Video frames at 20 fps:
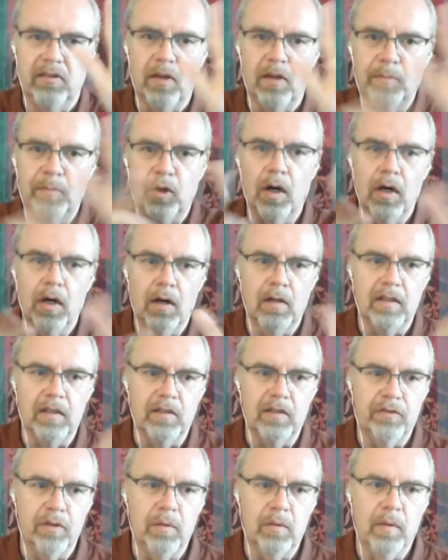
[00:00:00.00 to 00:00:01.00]

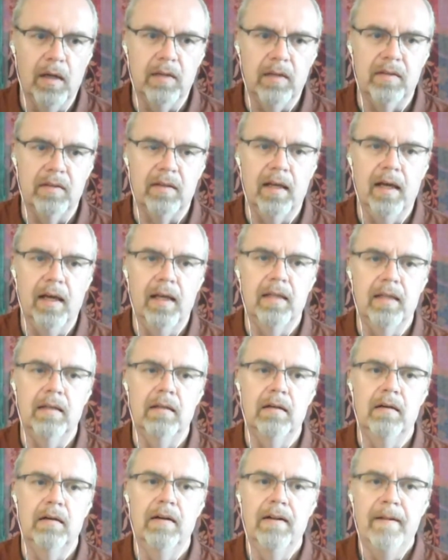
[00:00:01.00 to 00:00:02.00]
subcolumns, if you want, and
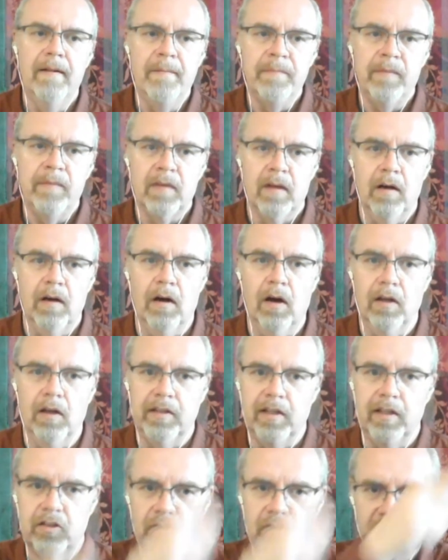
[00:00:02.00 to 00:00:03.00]
uh, uh,
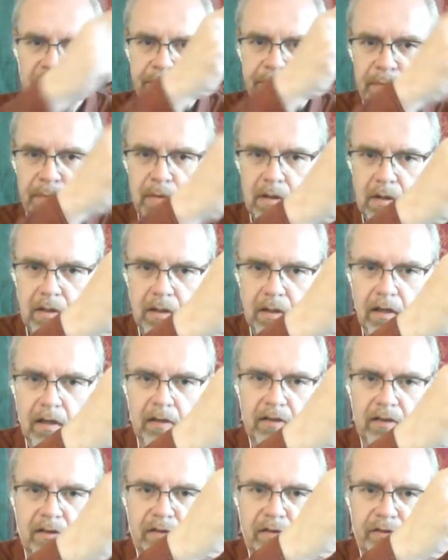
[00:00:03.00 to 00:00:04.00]
they just pull
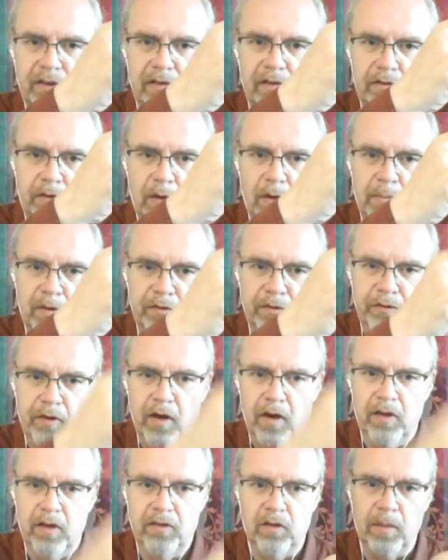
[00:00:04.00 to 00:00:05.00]
uh, something from a
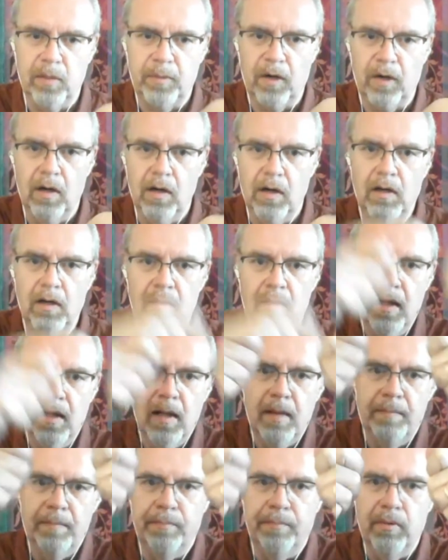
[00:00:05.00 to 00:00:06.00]
first subcolumn,
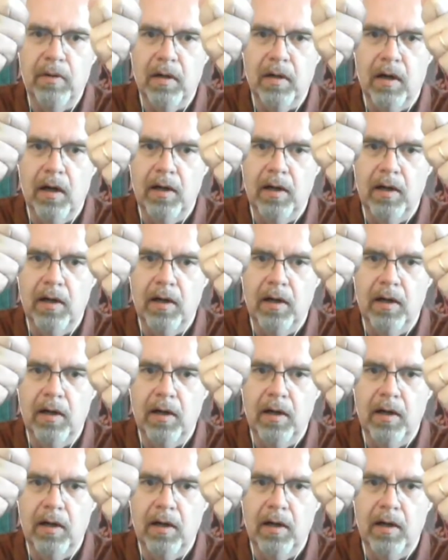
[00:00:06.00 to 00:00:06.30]
pull